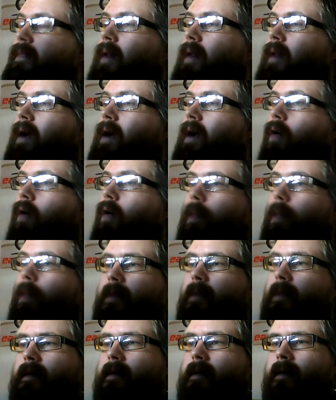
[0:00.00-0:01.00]
I hope
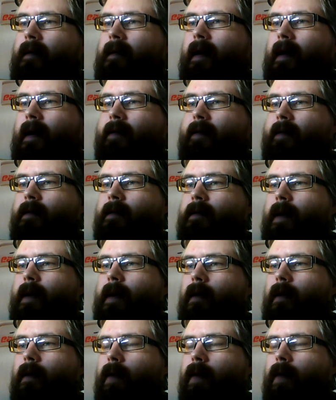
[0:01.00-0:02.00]
that they actually make
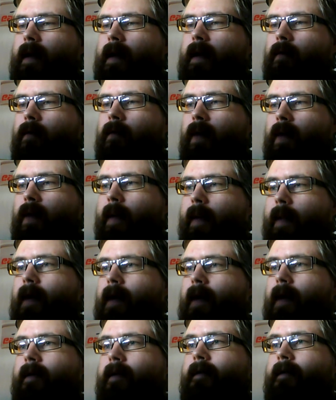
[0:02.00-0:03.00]
a real remake
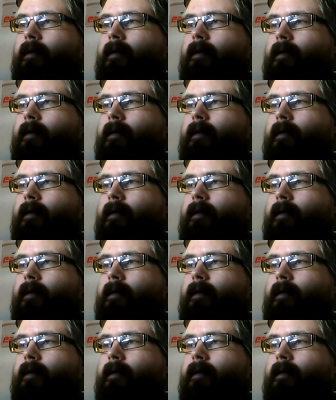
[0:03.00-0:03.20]
of this.